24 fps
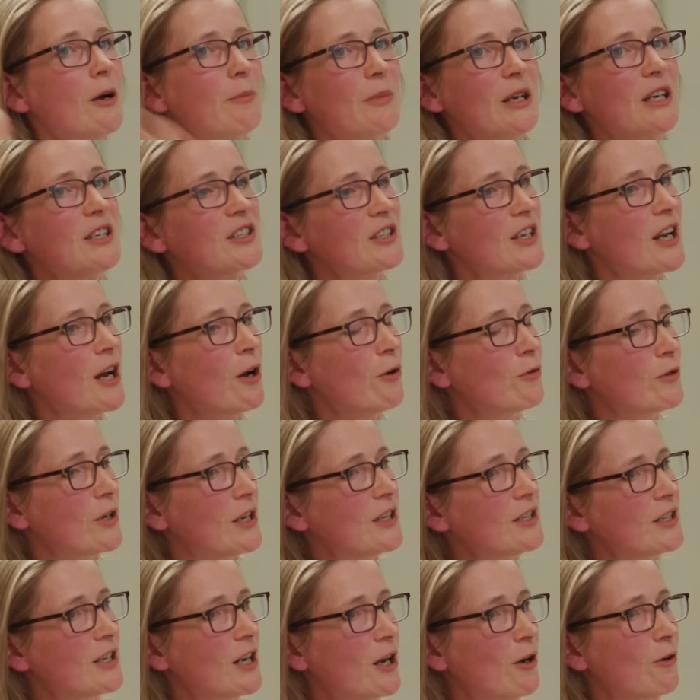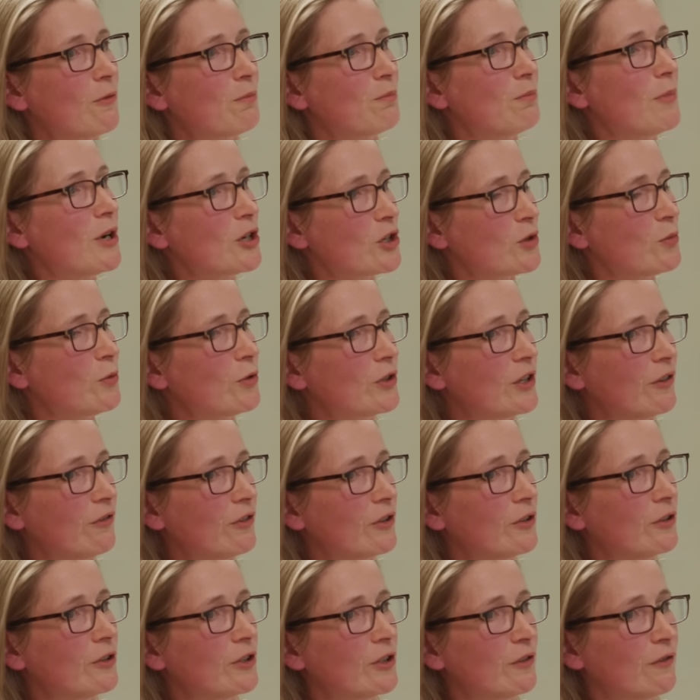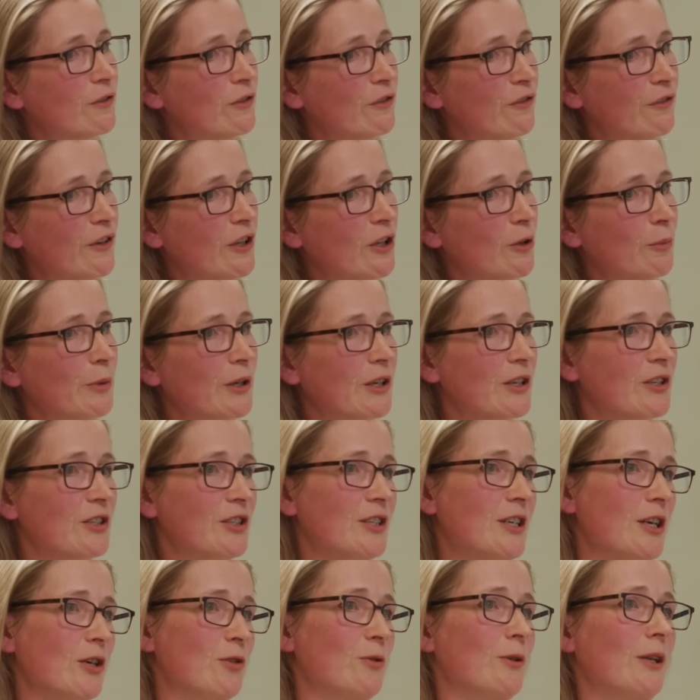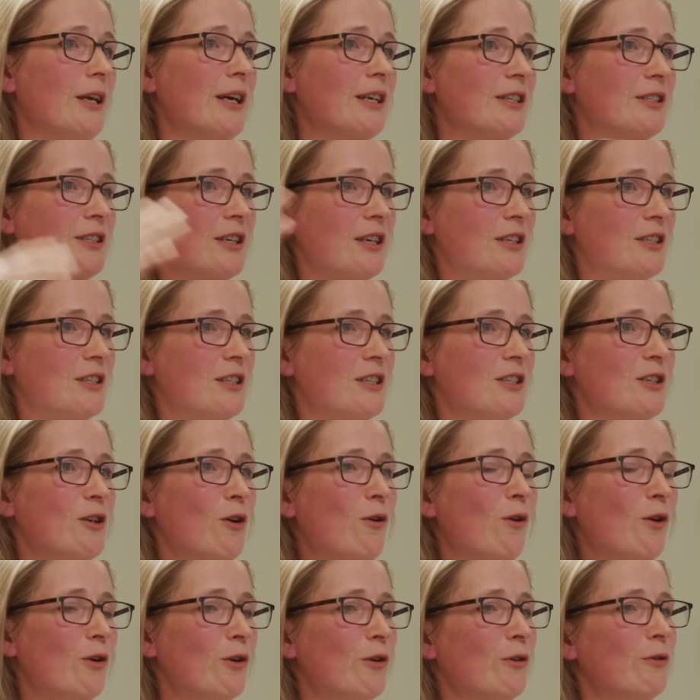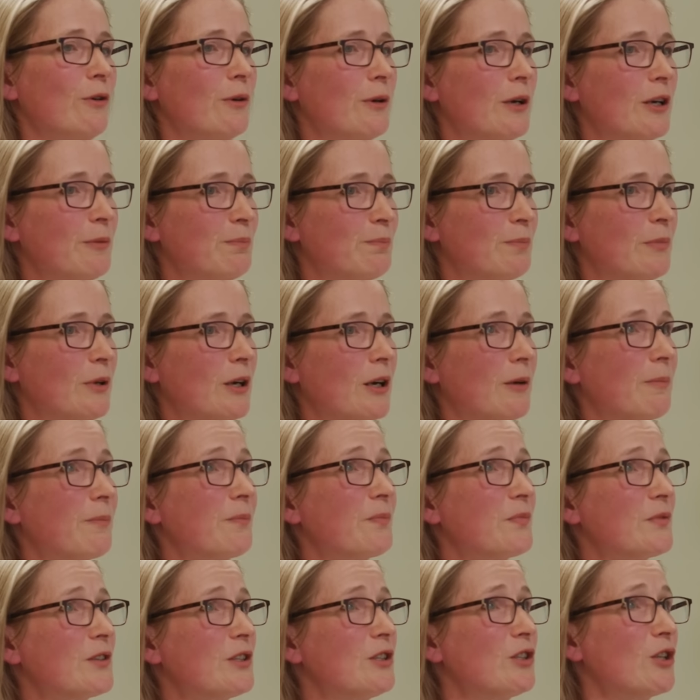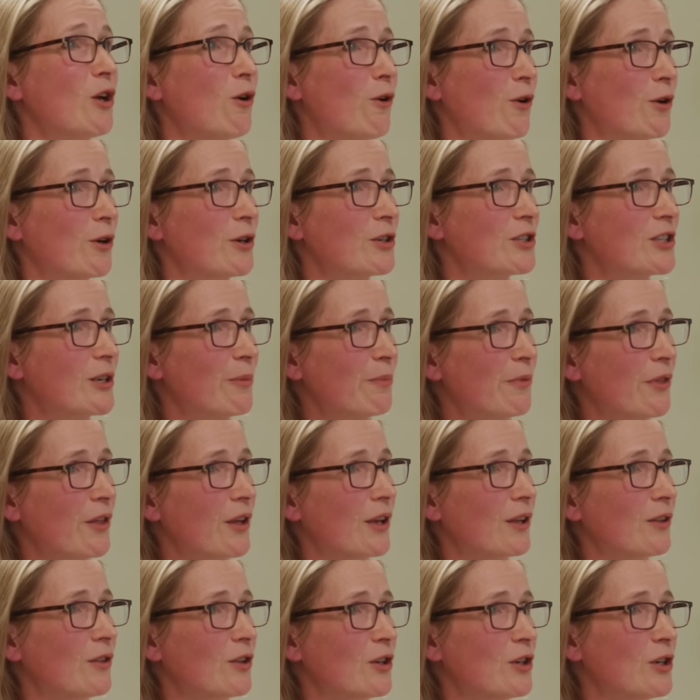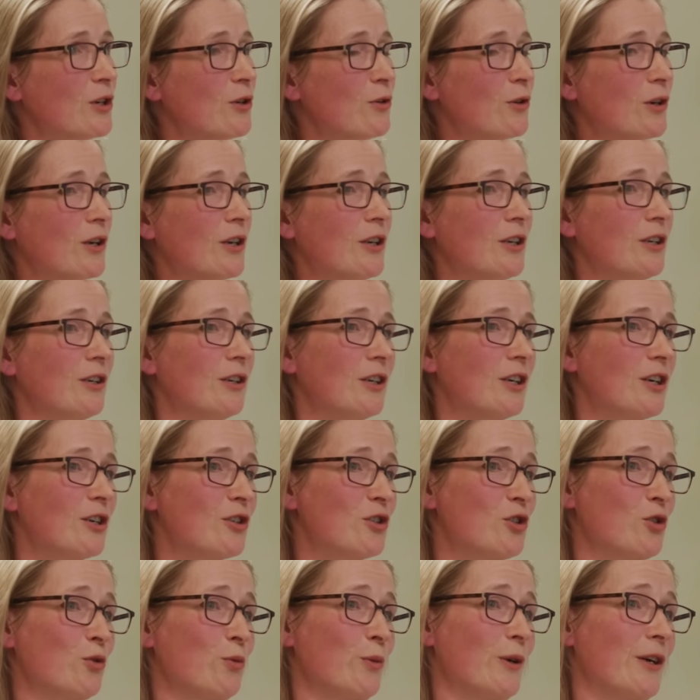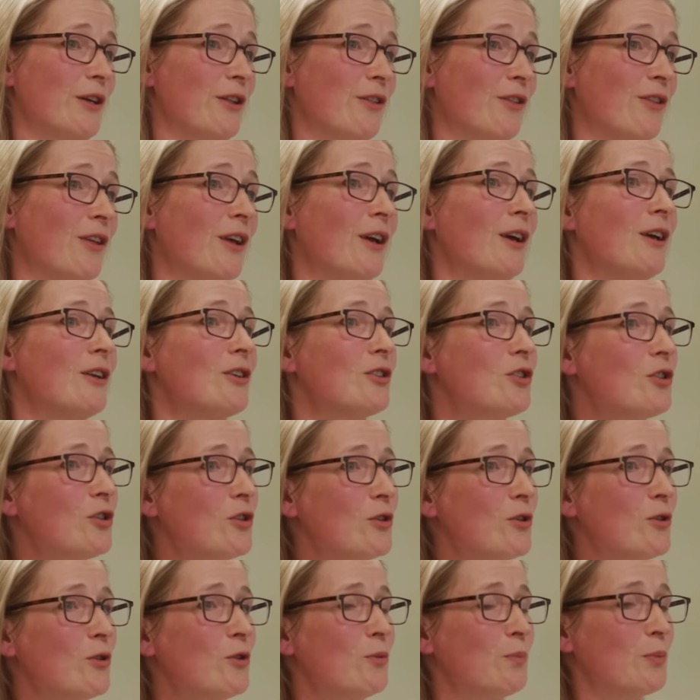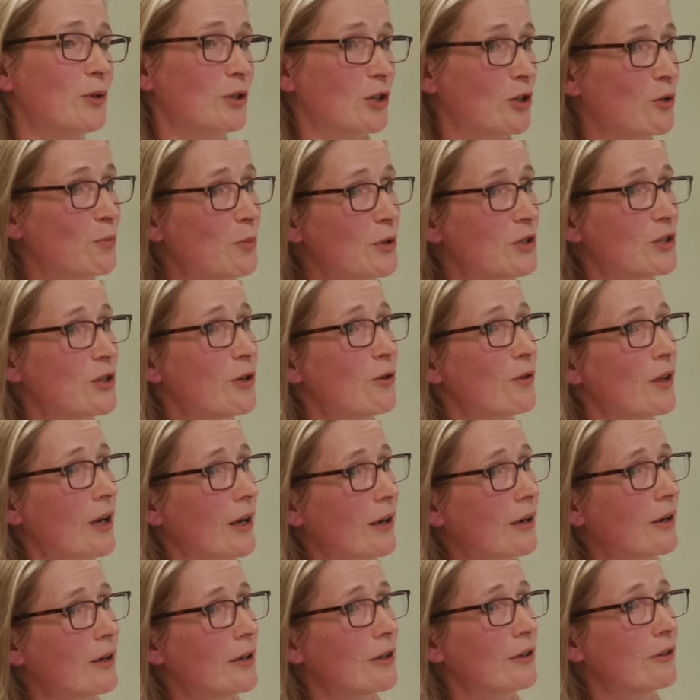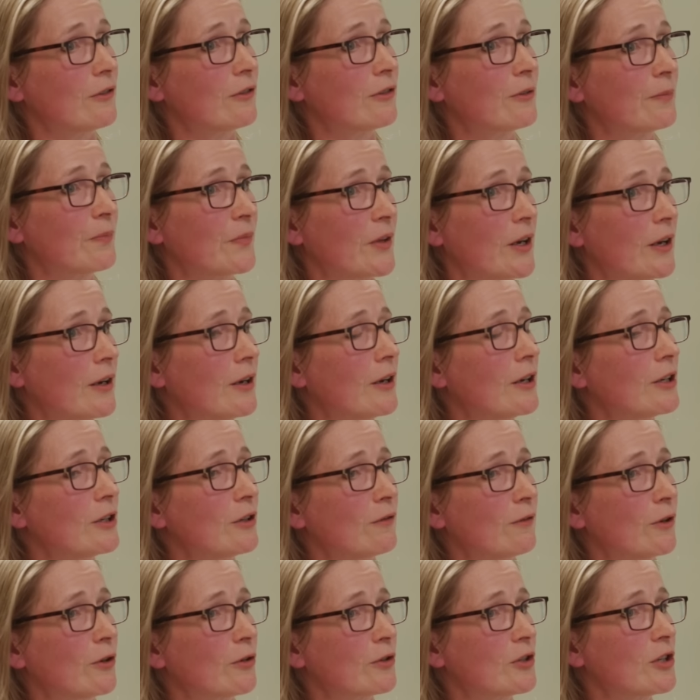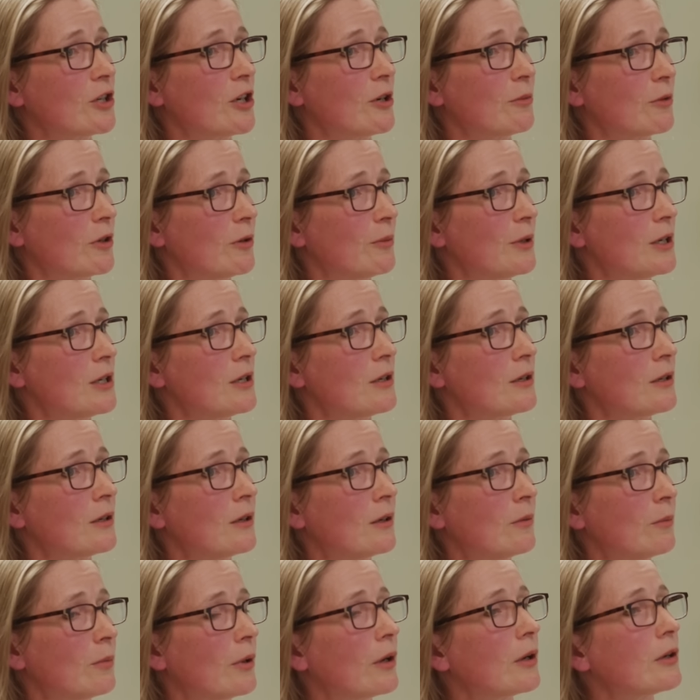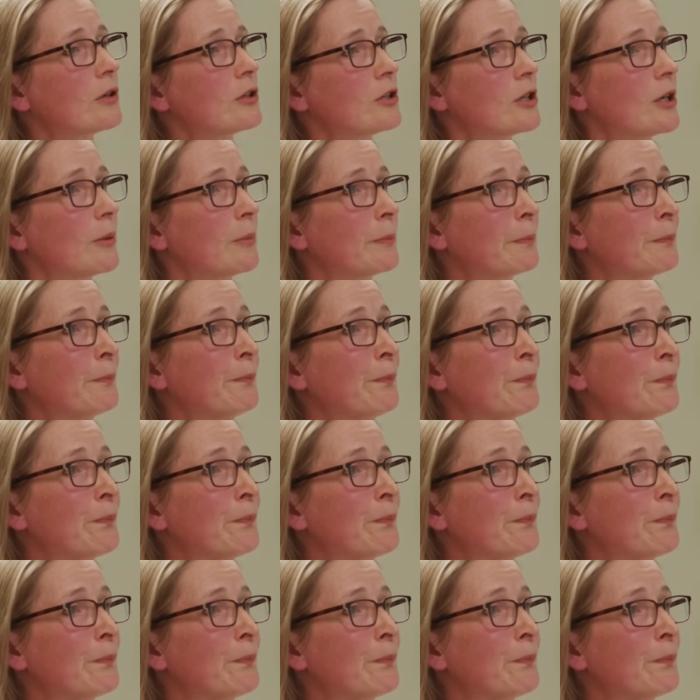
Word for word: um, is now is now much more difficult to fulfill because sexual access is no longer a, a, no longer something that you can conjure with to to pursue that kind of that kind of long-term committed partnership.